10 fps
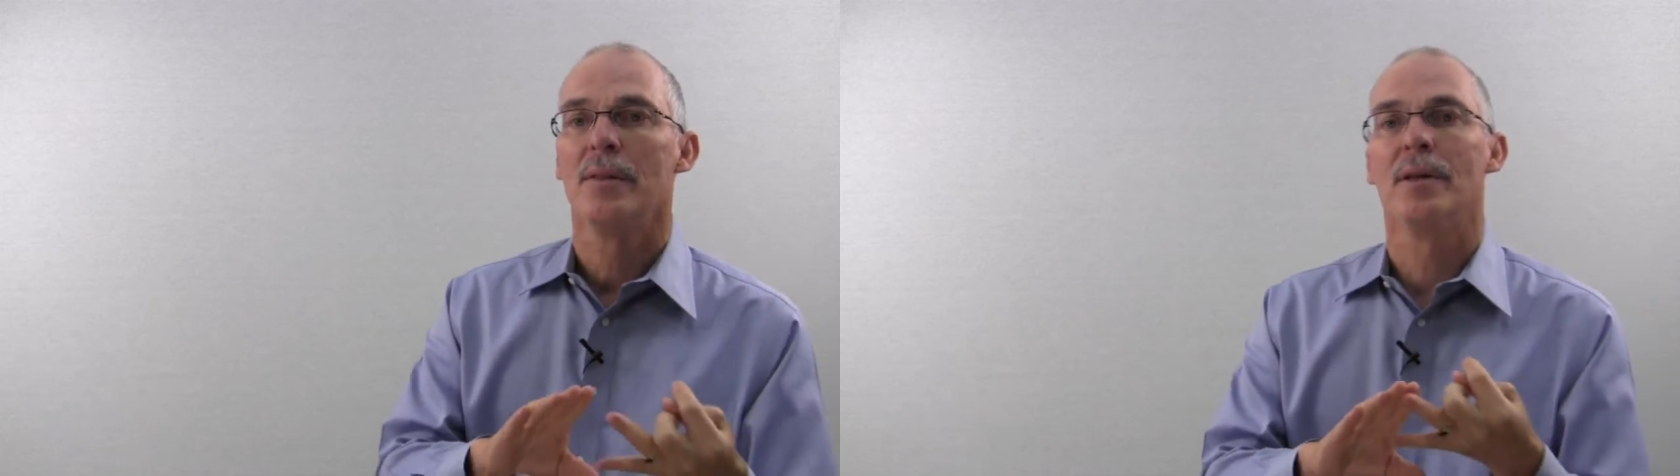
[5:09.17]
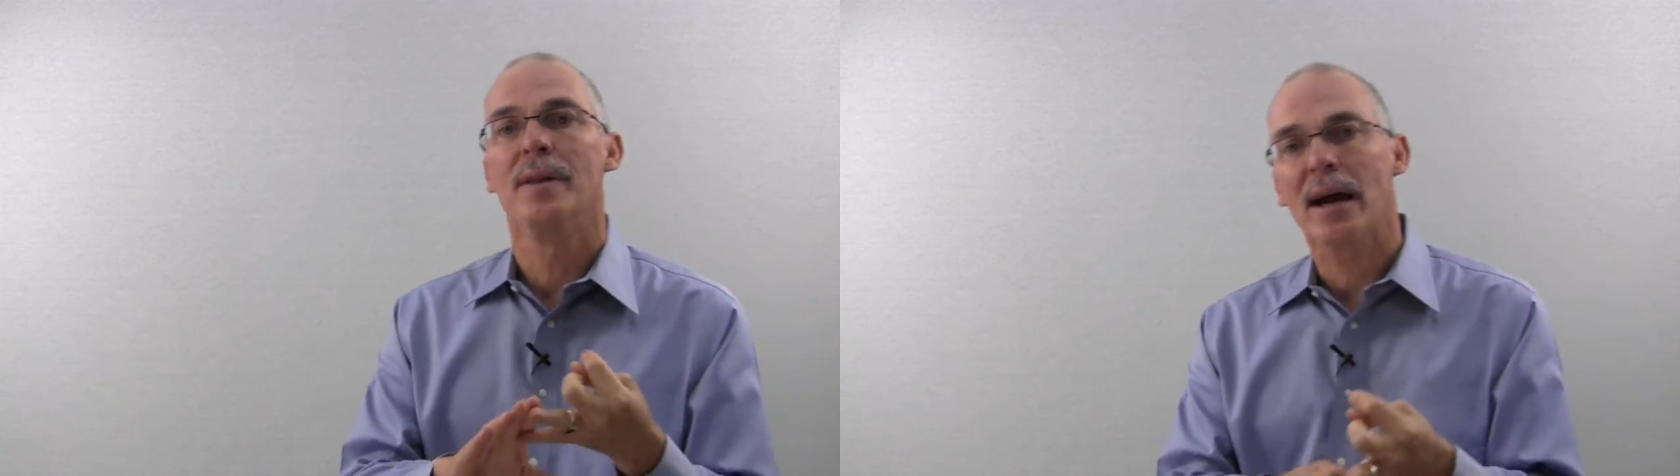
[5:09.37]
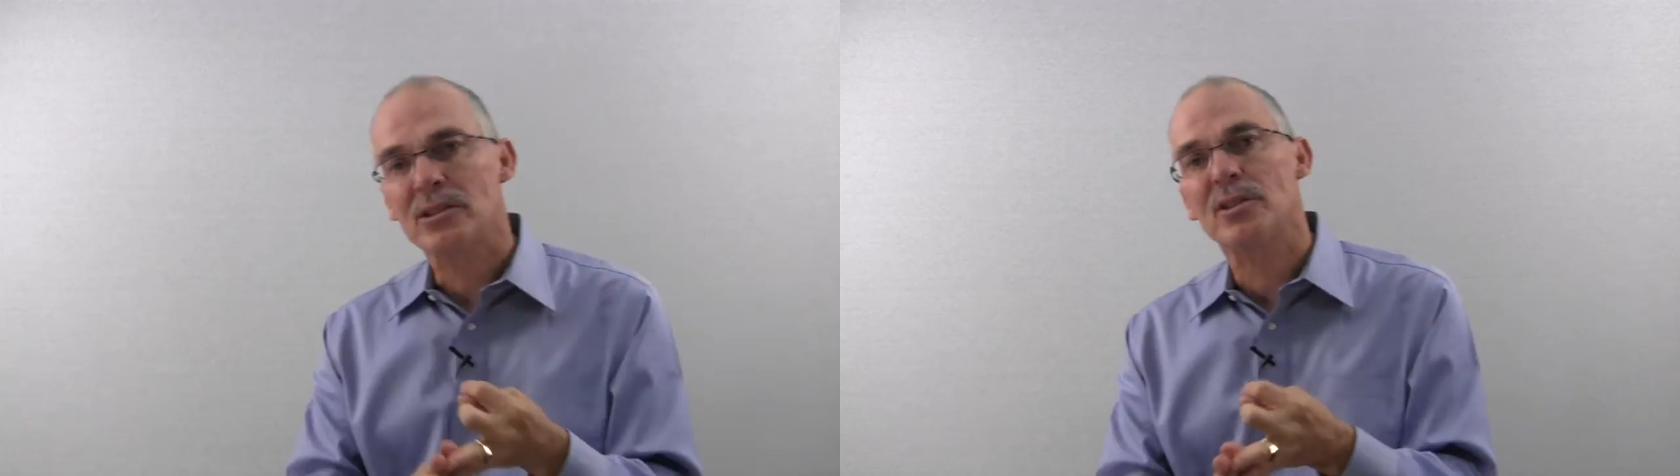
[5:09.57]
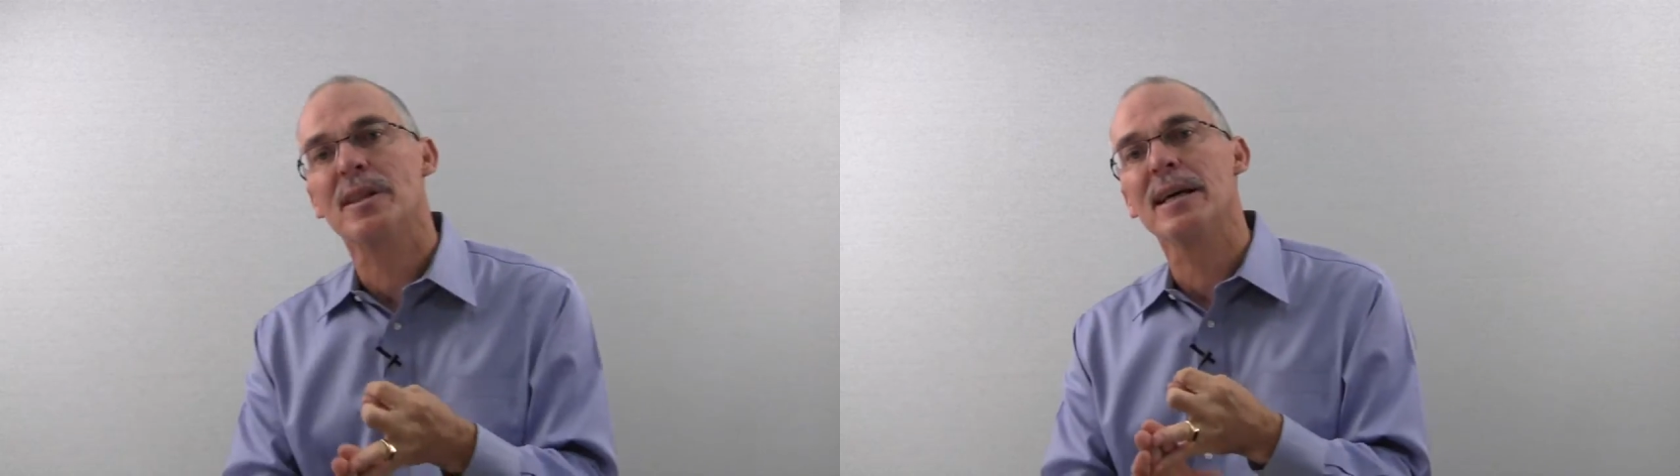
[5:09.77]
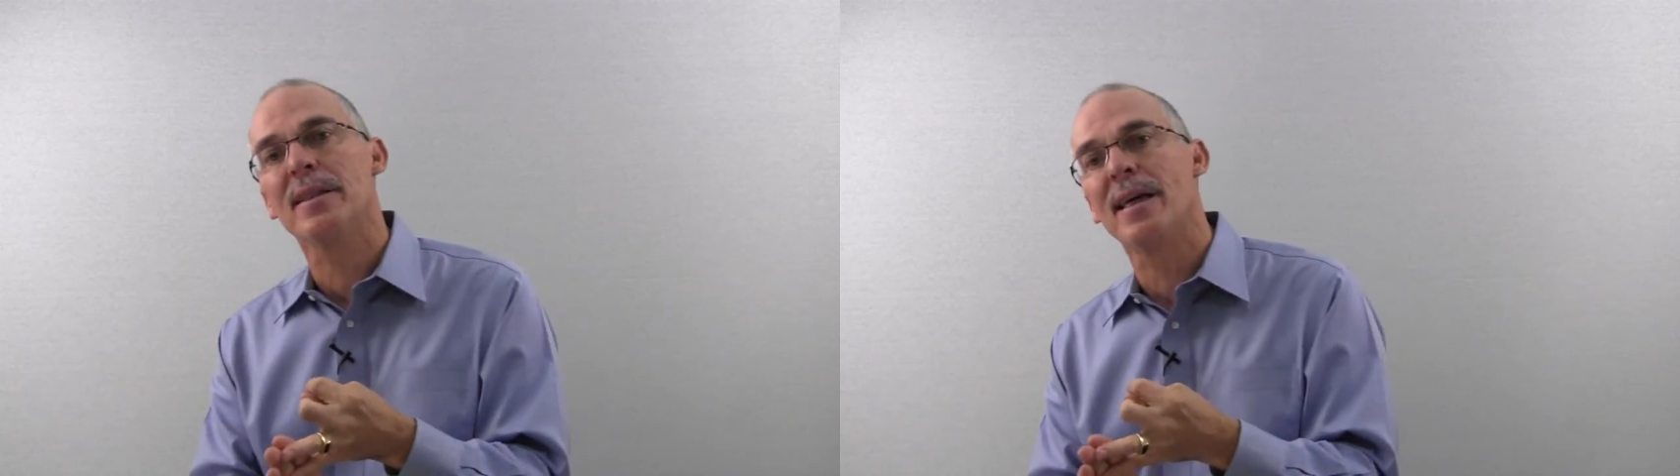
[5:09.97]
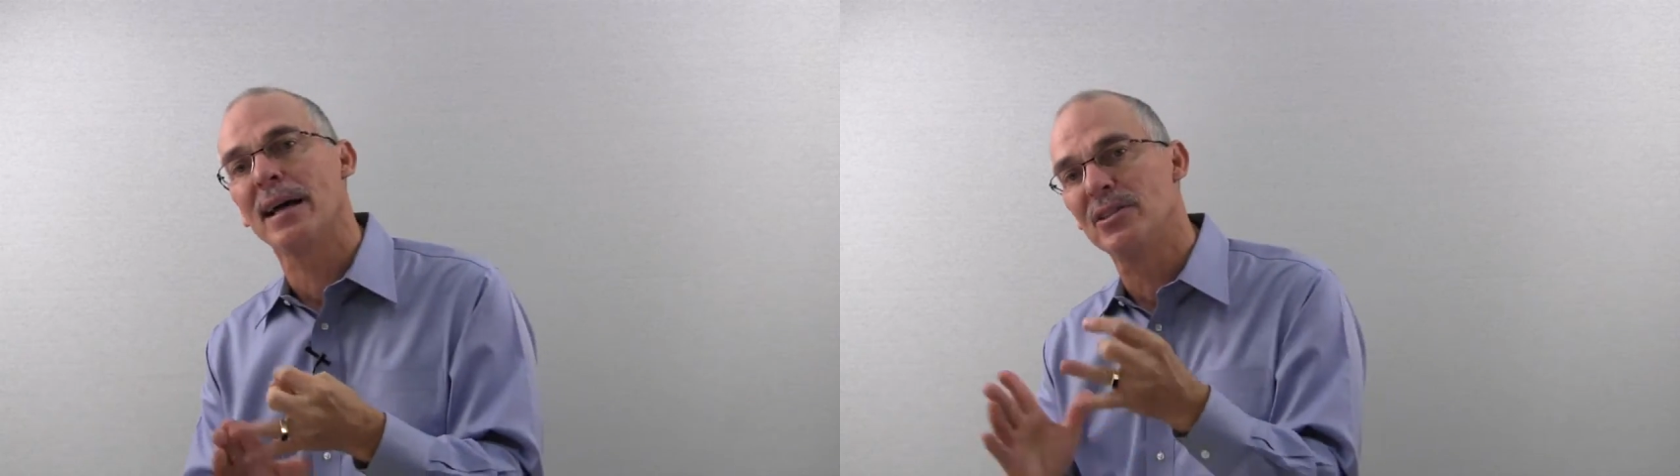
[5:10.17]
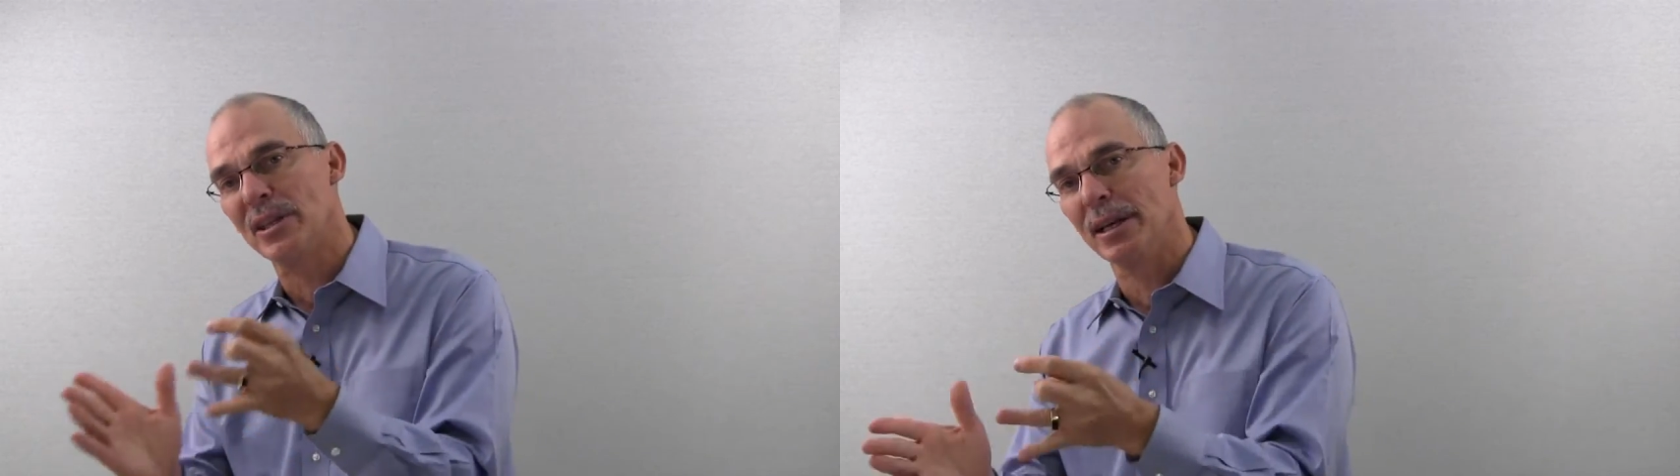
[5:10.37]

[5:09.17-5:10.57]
The next thing that's